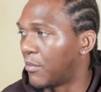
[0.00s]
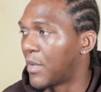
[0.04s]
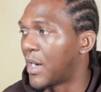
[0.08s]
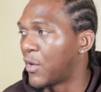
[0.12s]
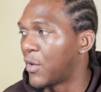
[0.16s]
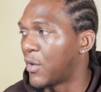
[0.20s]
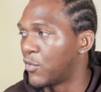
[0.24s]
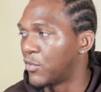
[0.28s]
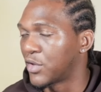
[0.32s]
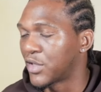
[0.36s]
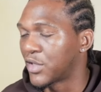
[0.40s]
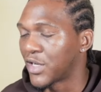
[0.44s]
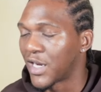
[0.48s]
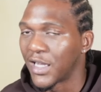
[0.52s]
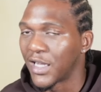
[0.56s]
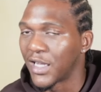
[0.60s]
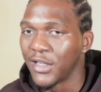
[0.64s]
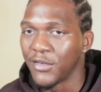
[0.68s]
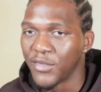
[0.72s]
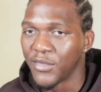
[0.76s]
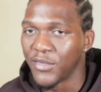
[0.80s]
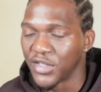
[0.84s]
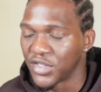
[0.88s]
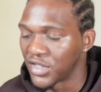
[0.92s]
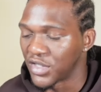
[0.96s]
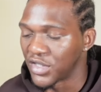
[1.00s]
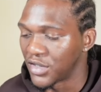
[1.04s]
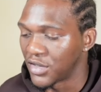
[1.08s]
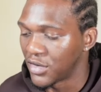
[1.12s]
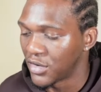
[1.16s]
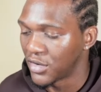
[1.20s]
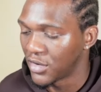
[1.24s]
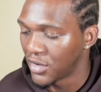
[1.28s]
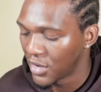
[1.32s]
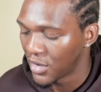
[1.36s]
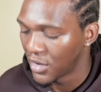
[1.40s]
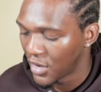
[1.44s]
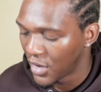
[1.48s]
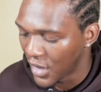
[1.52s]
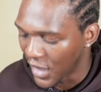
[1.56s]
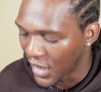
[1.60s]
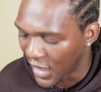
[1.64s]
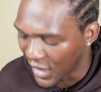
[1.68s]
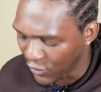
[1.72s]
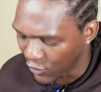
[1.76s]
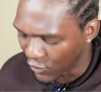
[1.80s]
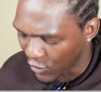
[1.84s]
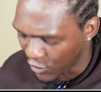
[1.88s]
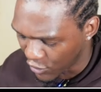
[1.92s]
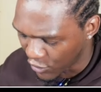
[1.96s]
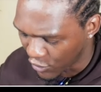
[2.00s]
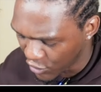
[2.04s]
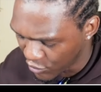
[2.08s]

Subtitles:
from my own Kali machine. And